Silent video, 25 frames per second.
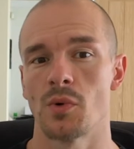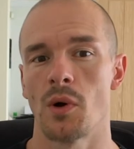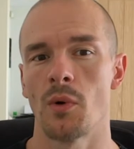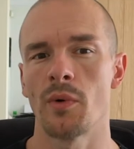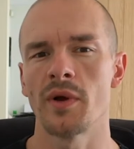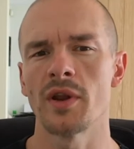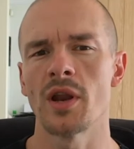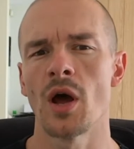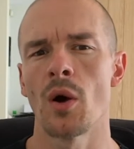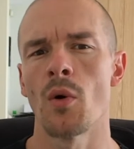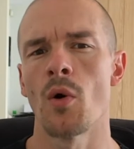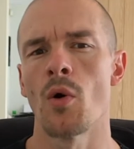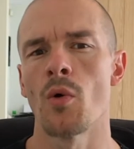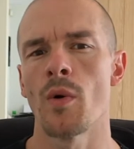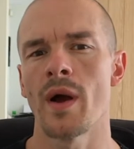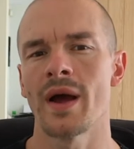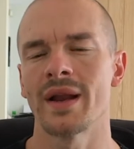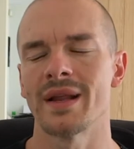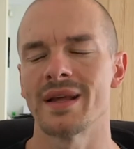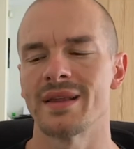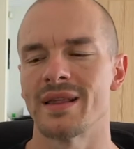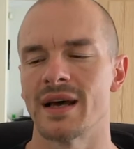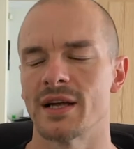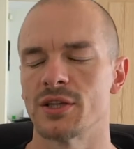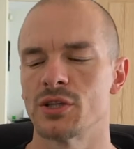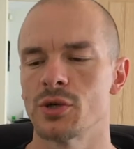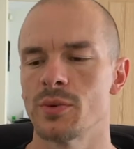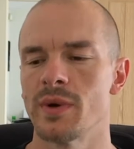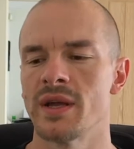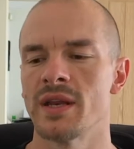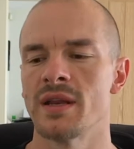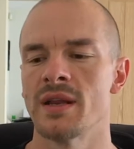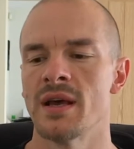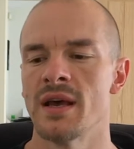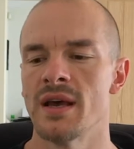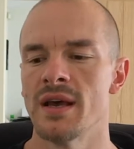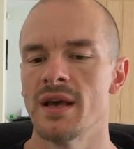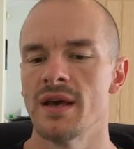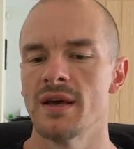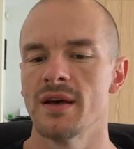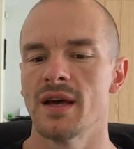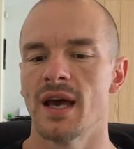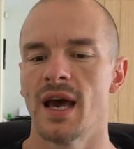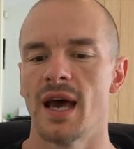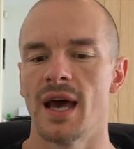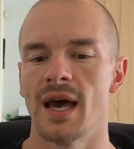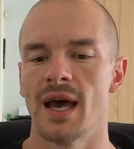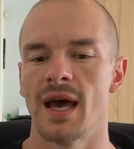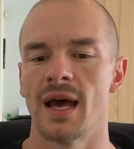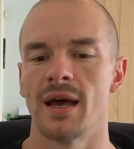Well, we know already that doing
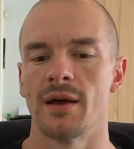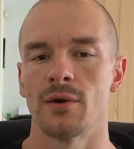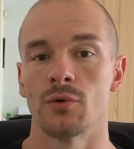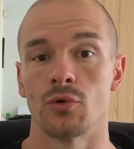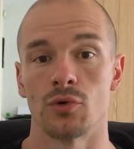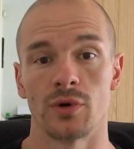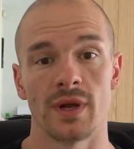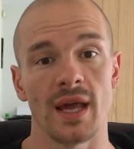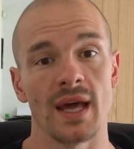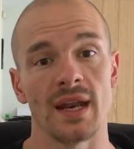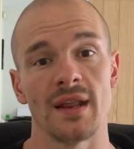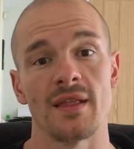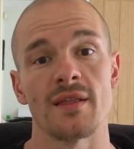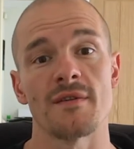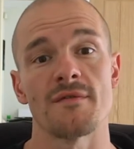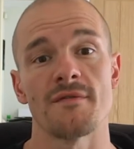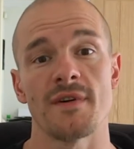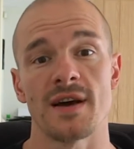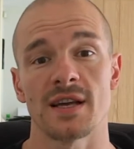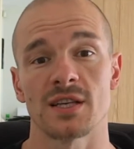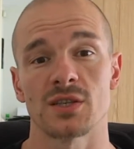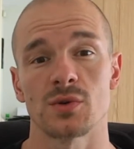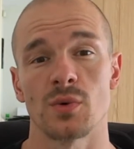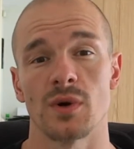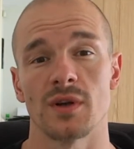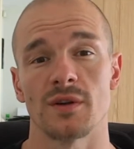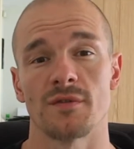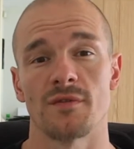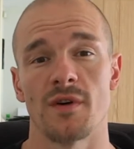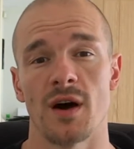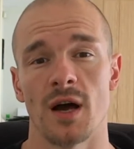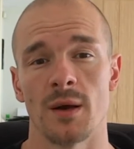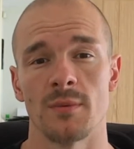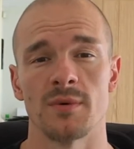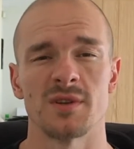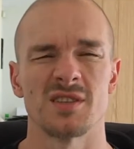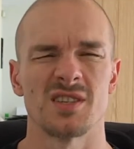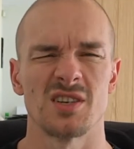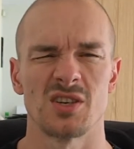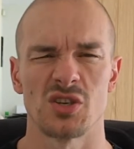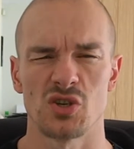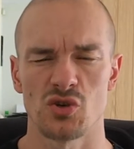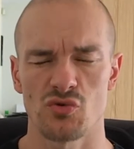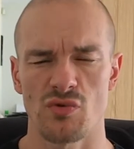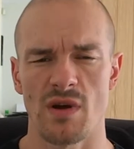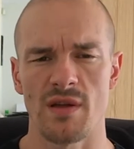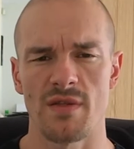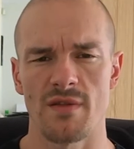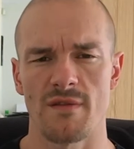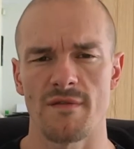or getting the fast twitch fibers, the
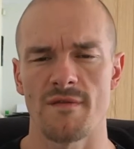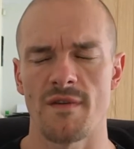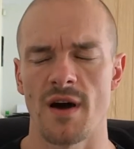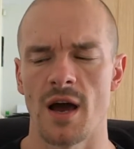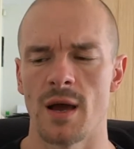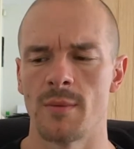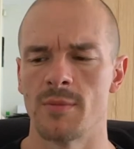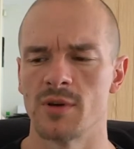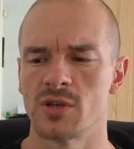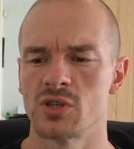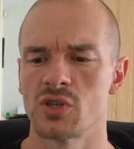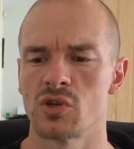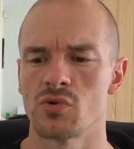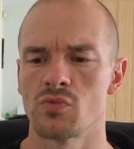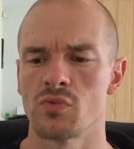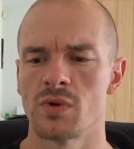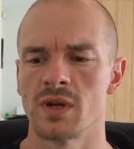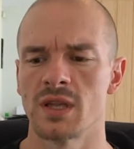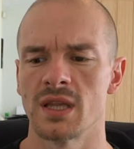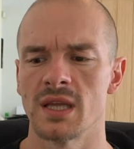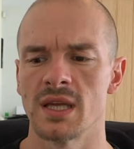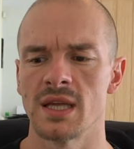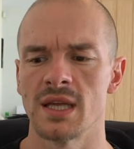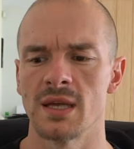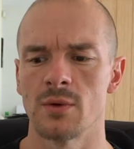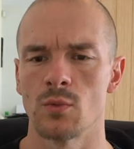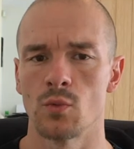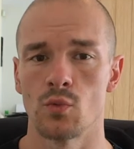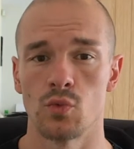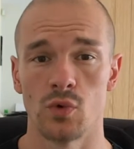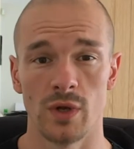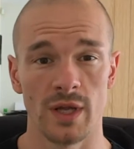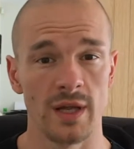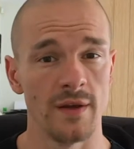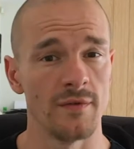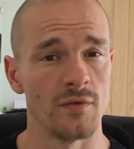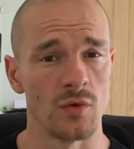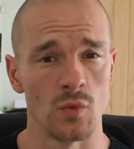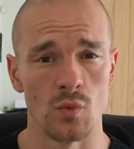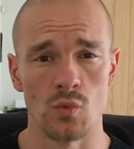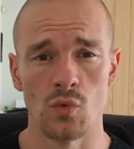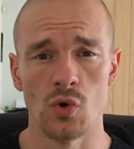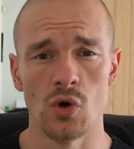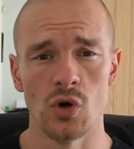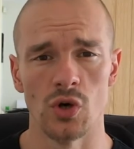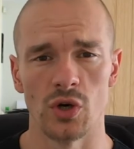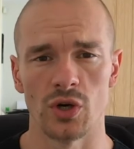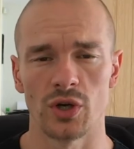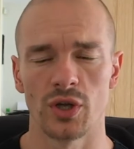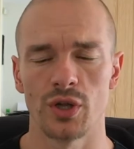strength fibers, to really even
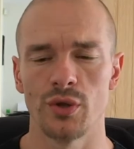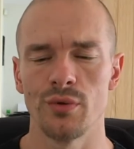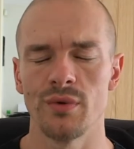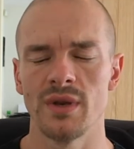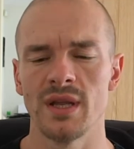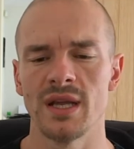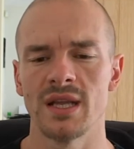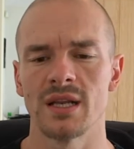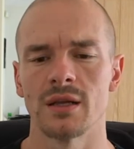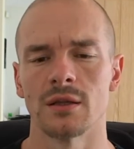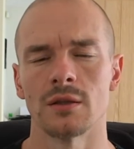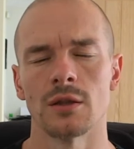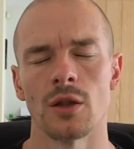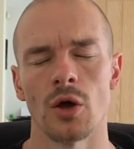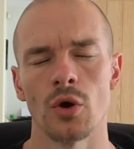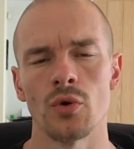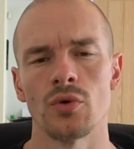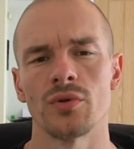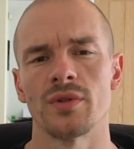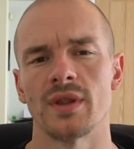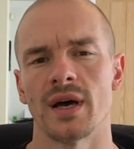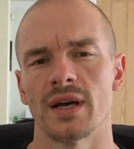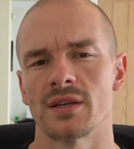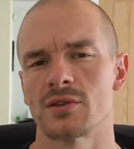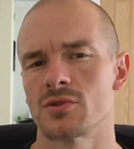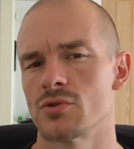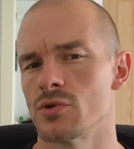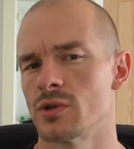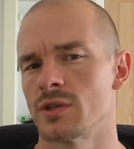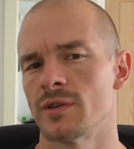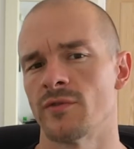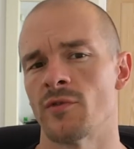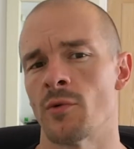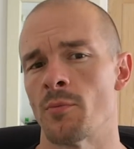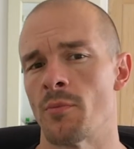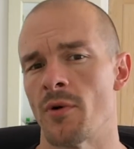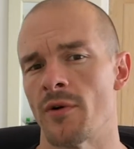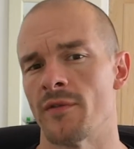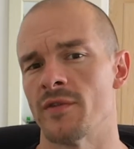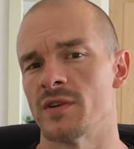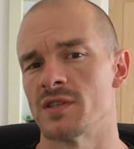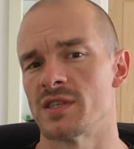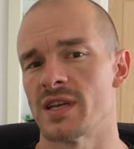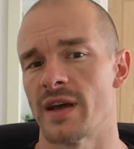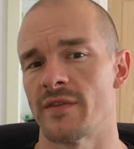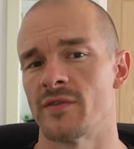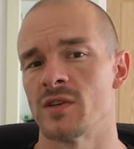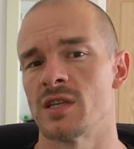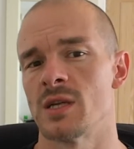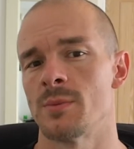work, you need a load that's sort of above a
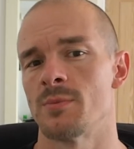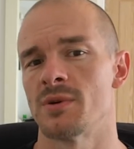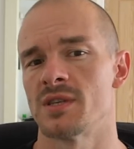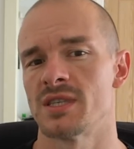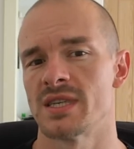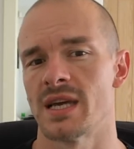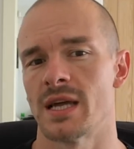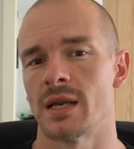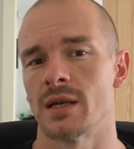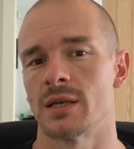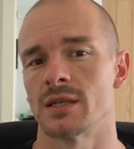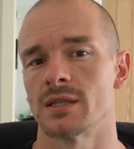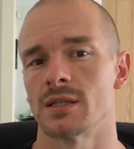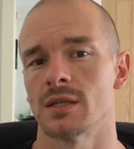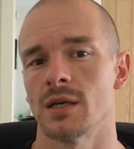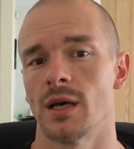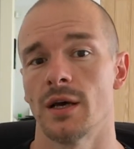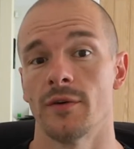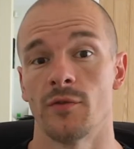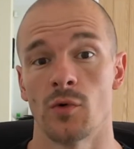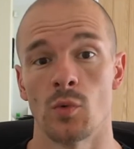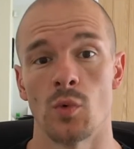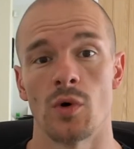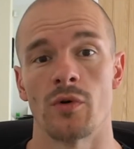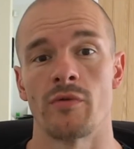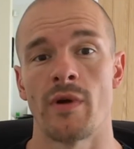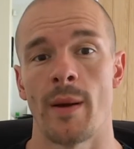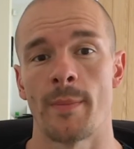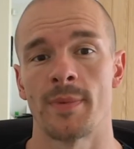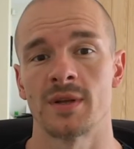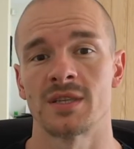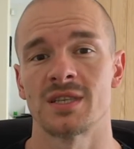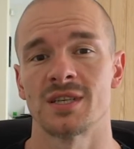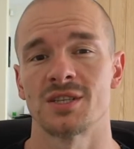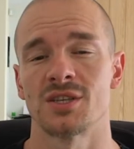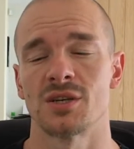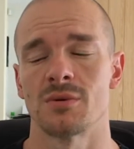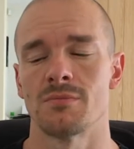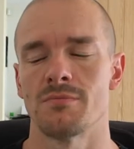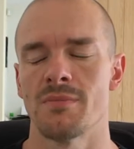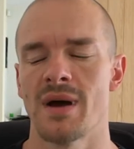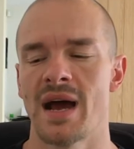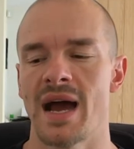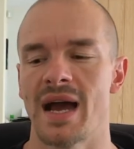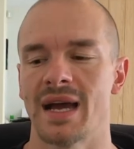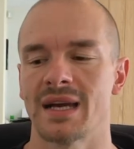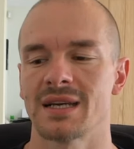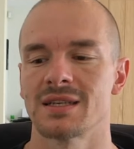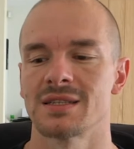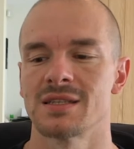70% of a one repetition
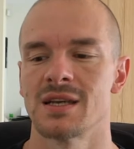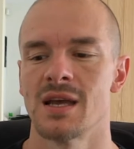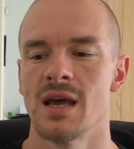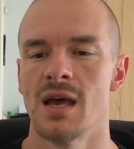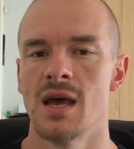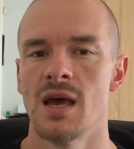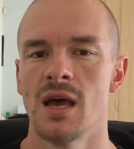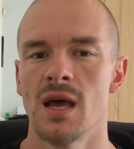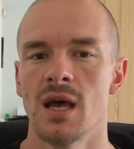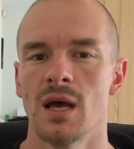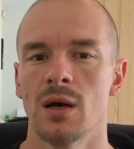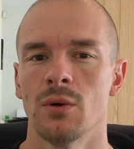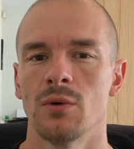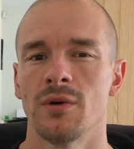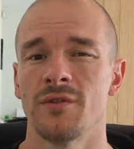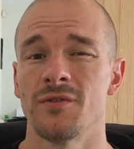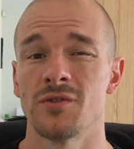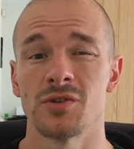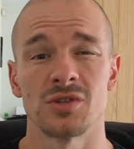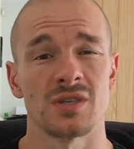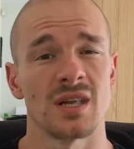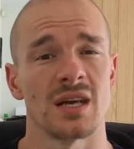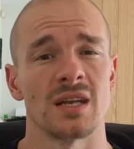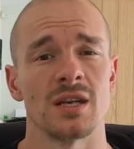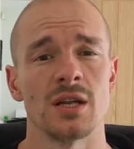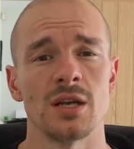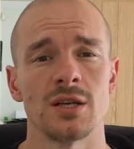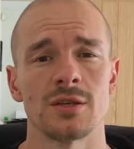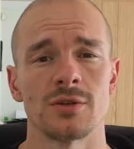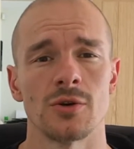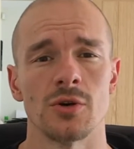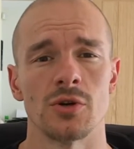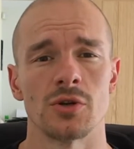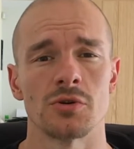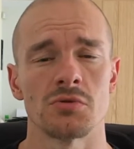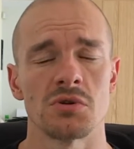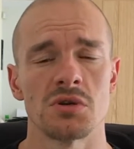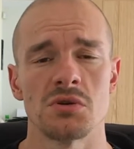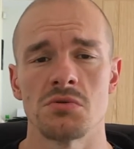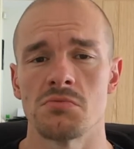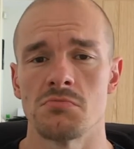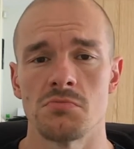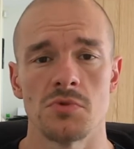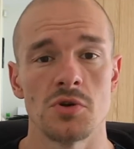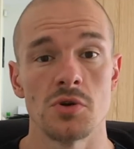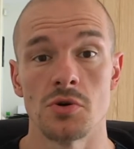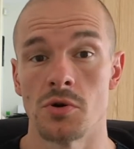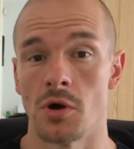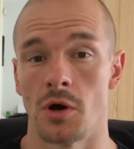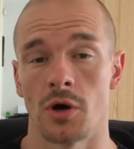max. If you just had knee surgery,
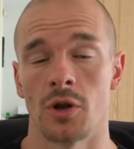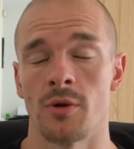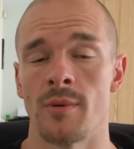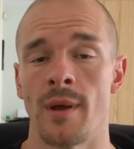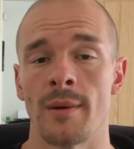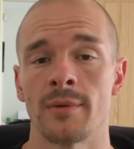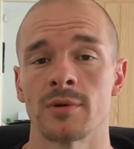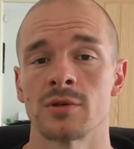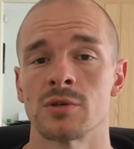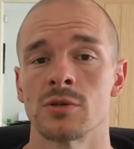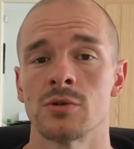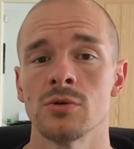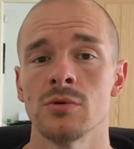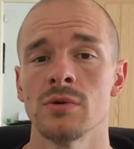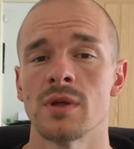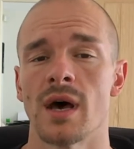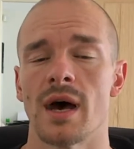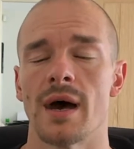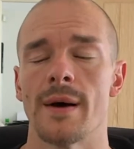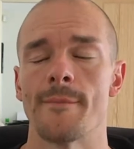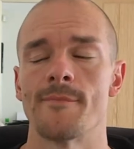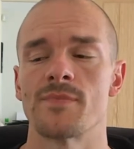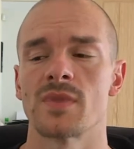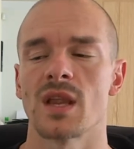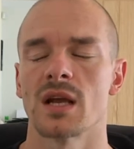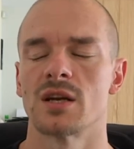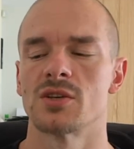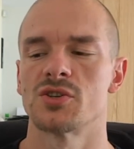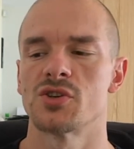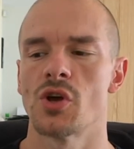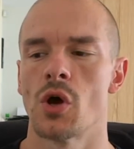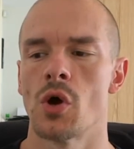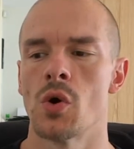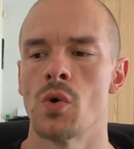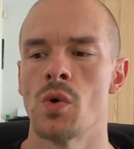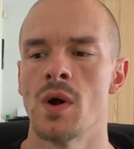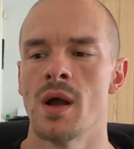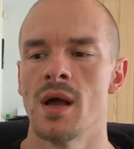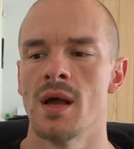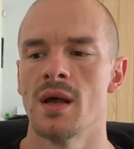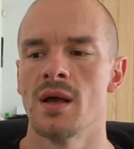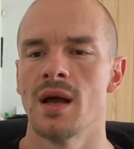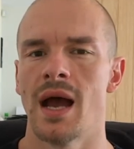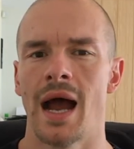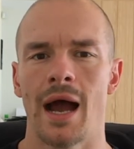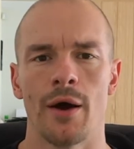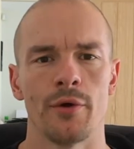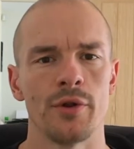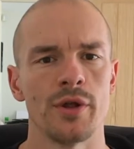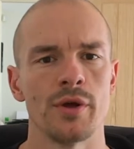you're not going to be able to do that. So
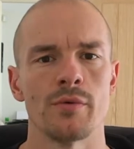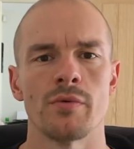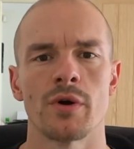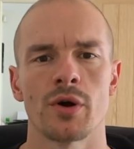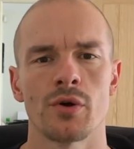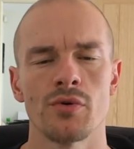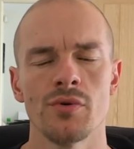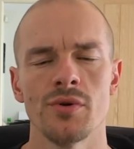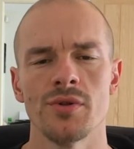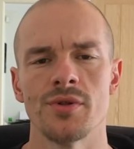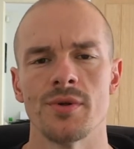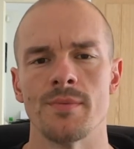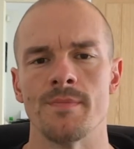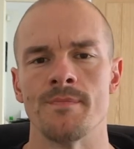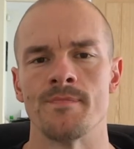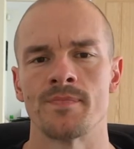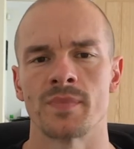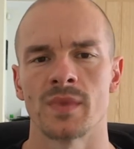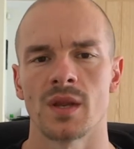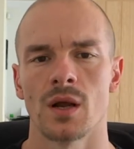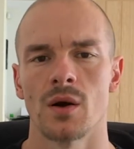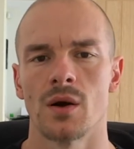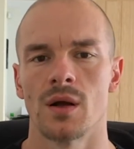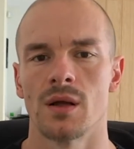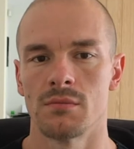how do you recruit them?